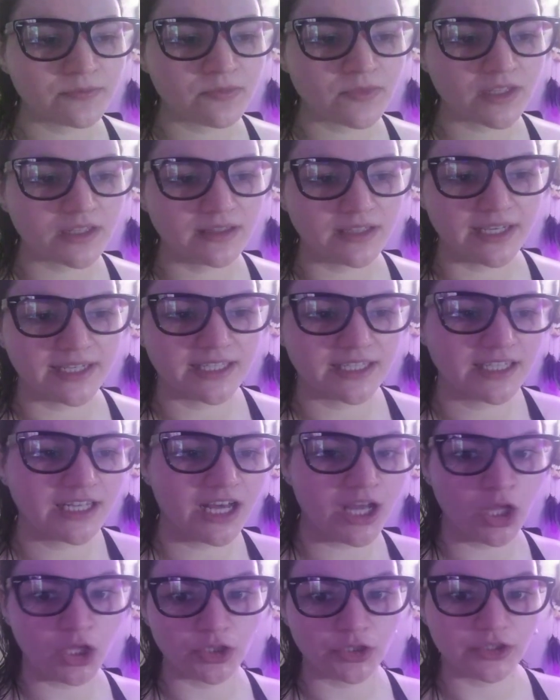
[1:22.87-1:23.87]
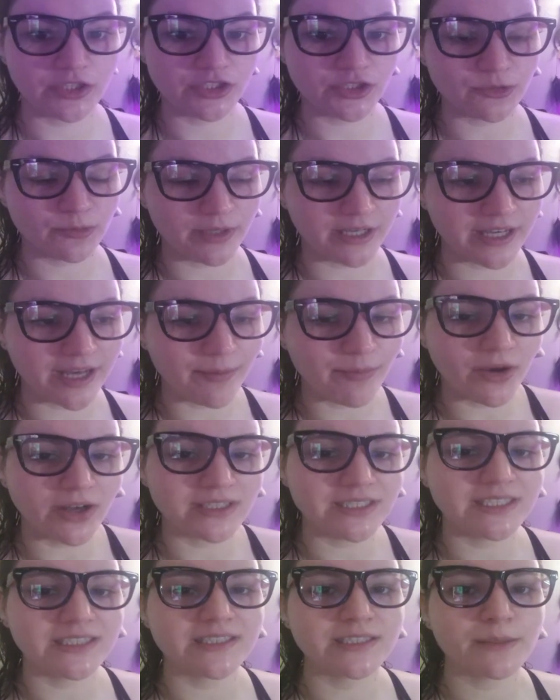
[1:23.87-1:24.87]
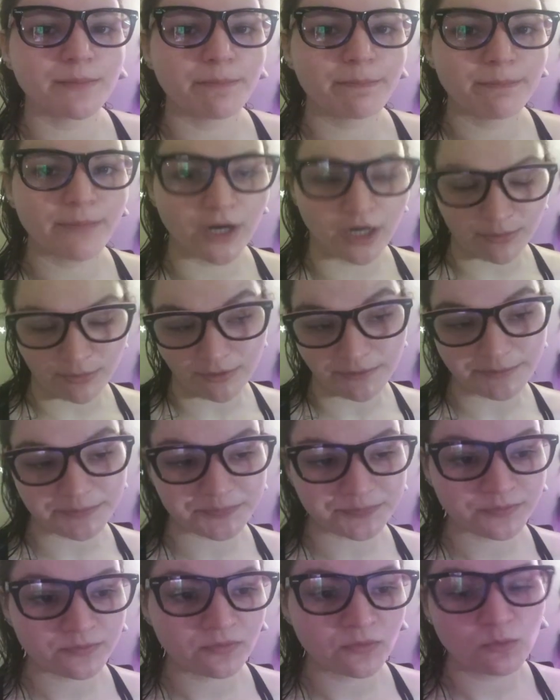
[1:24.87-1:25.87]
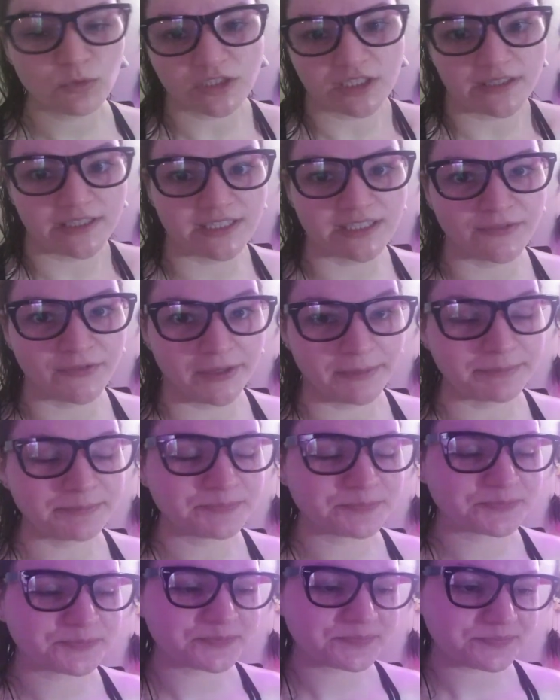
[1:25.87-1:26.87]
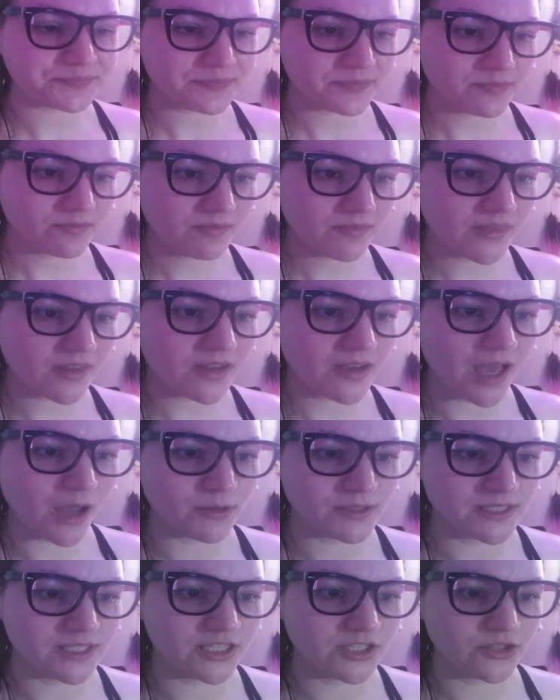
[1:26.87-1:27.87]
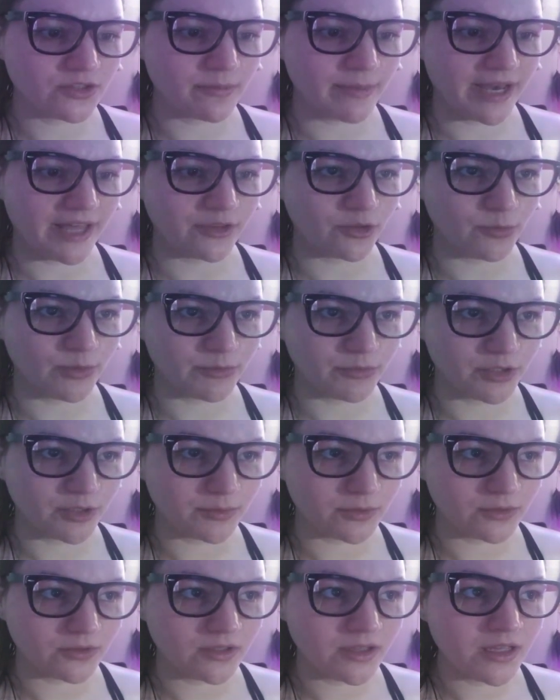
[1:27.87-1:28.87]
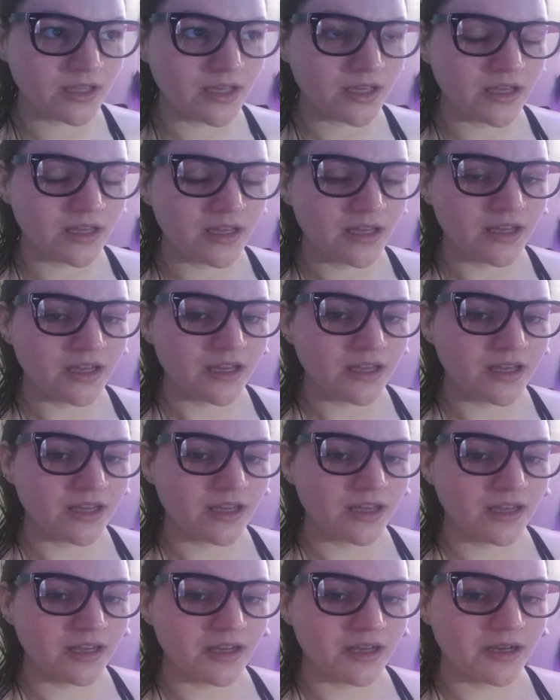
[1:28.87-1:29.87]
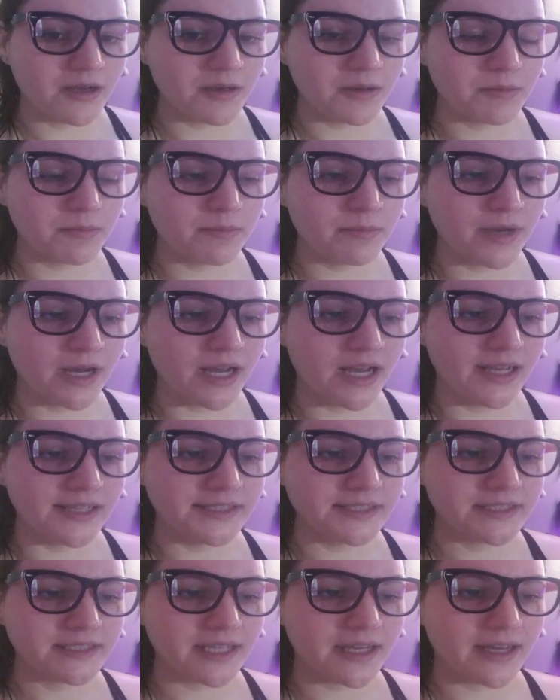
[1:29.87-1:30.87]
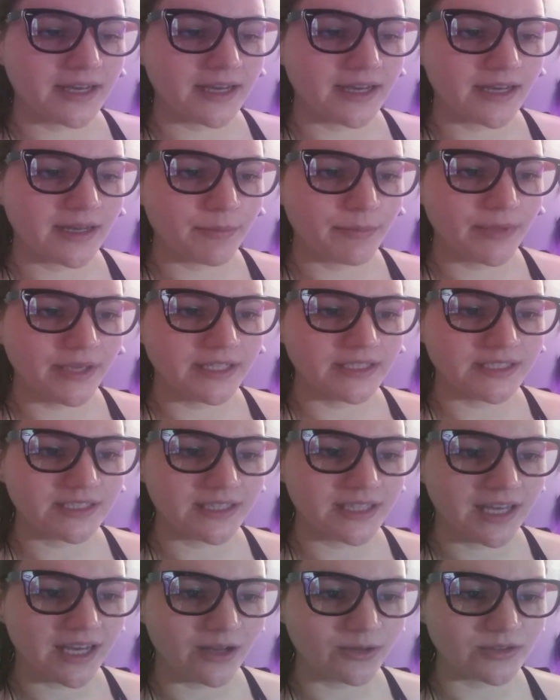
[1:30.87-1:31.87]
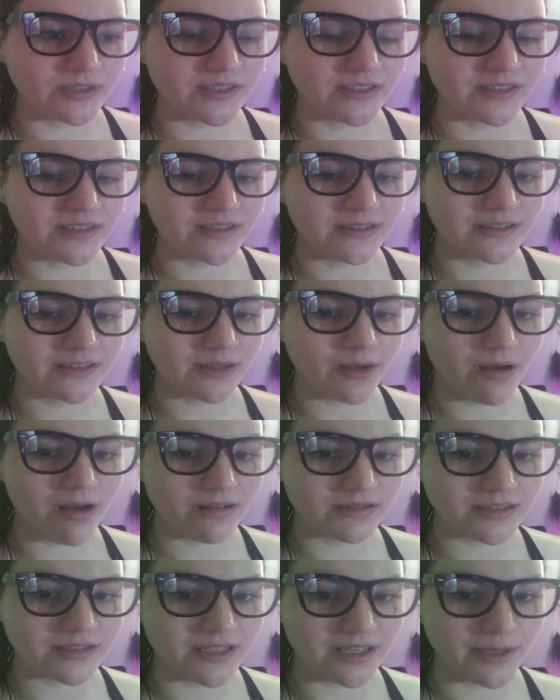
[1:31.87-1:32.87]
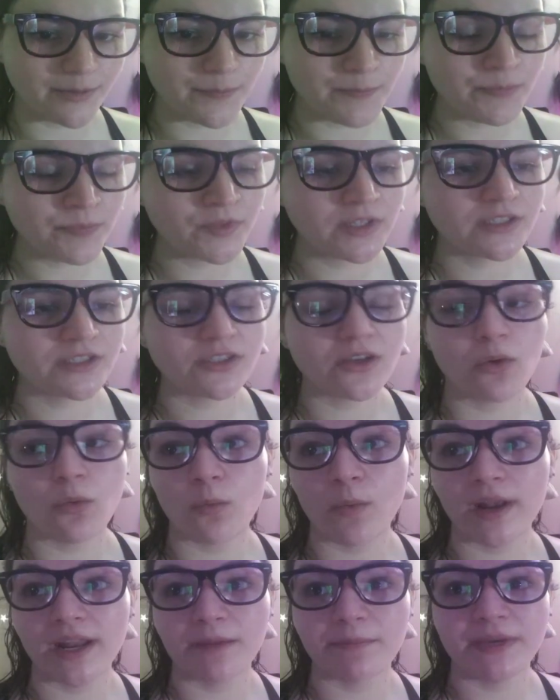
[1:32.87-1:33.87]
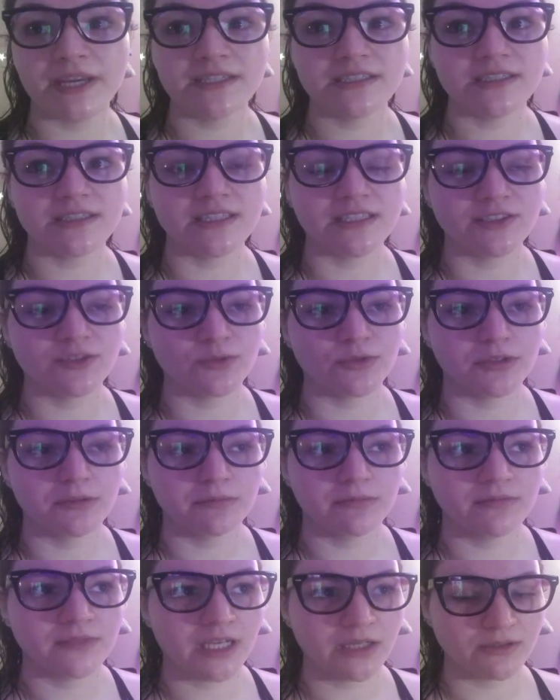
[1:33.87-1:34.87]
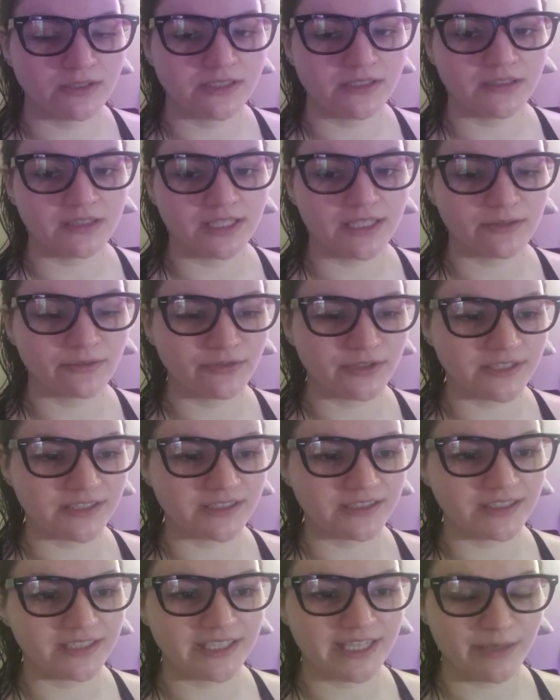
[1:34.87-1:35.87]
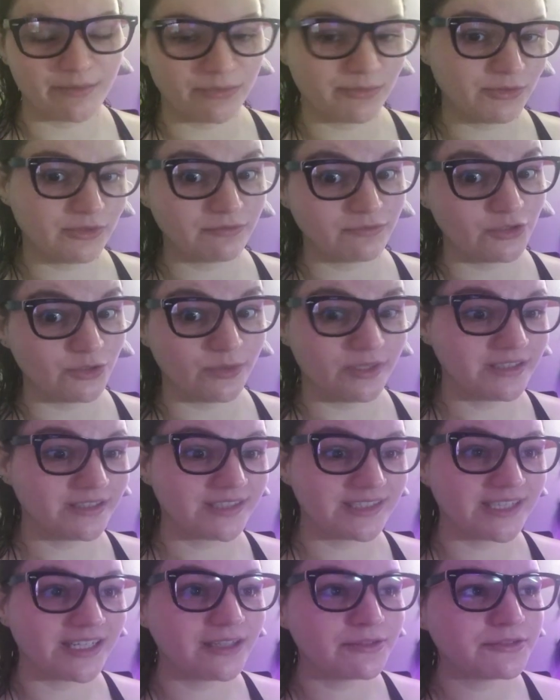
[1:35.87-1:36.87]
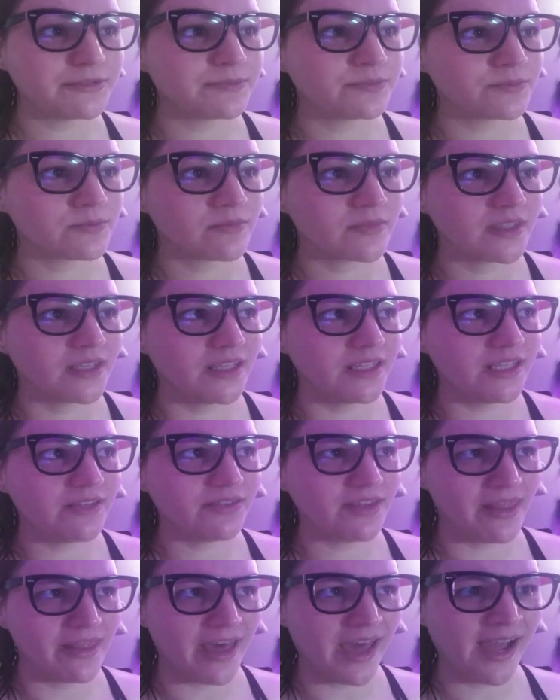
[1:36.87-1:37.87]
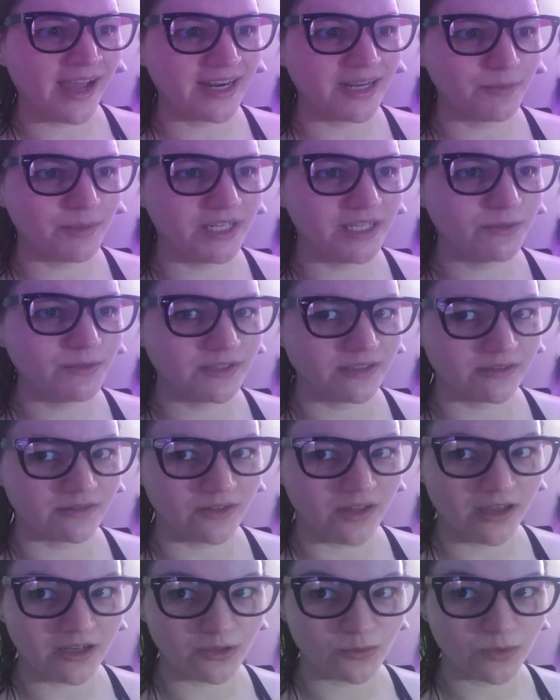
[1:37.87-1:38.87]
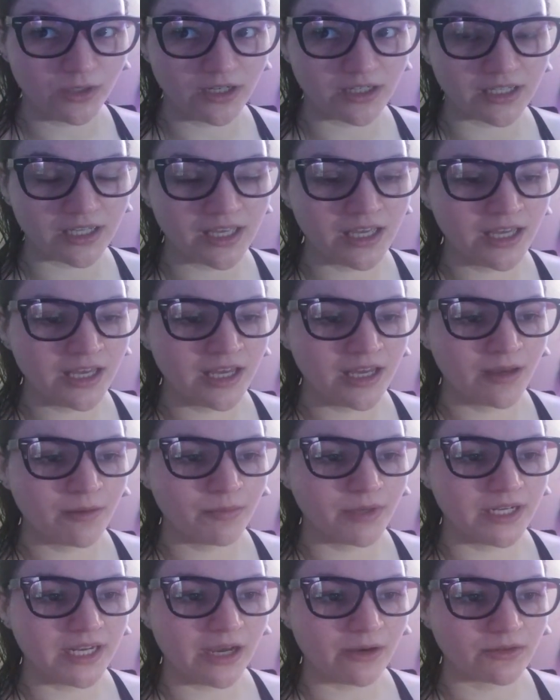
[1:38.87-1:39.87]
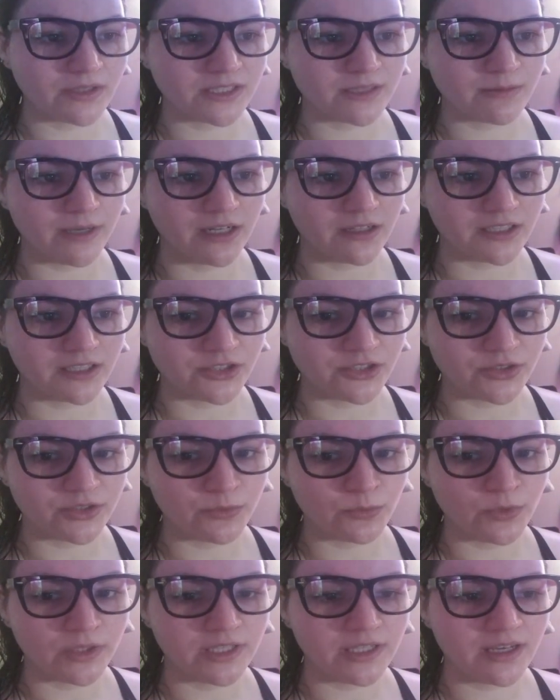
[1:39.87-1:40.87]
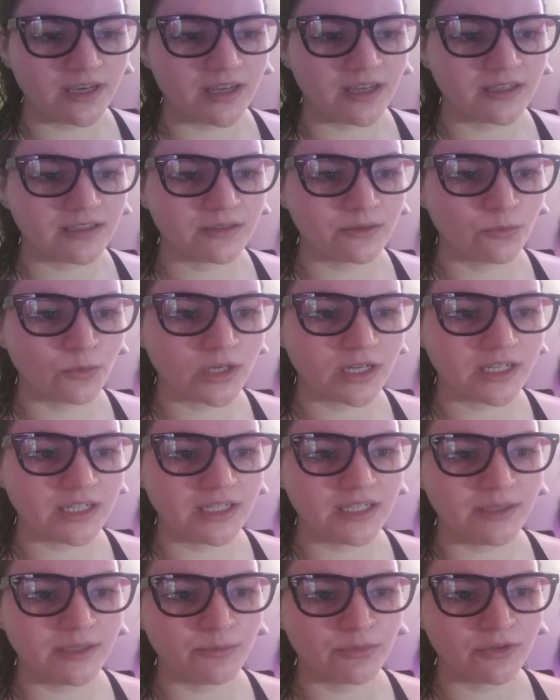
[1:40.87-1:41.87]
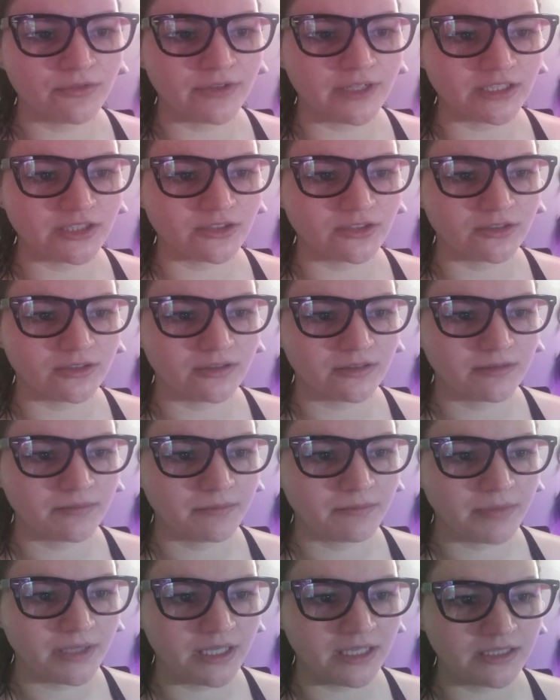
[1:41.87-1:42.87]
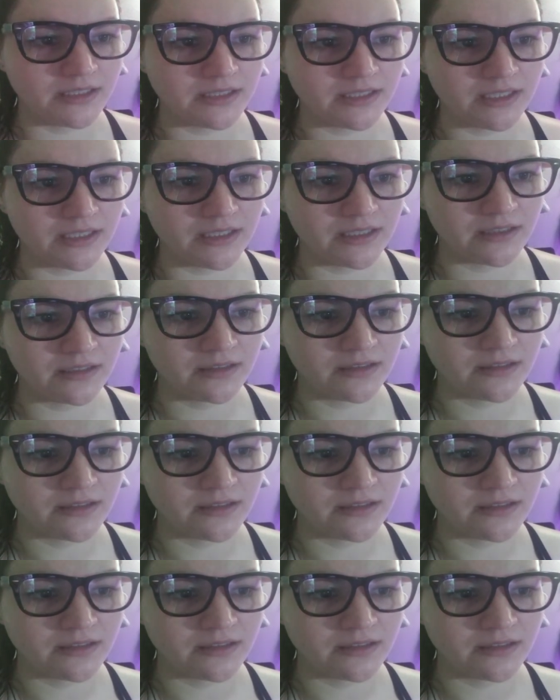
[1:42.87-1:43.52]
like color that you pick up on is purple, which I think is fun. I was going to do the bathroom in purple, but painting the house is exhausting. So when I painted this room, I was still like physically capable of doing stuff. And even that, I mean, it was a lot of work. But now with the spinal injury, we're going to need professional painting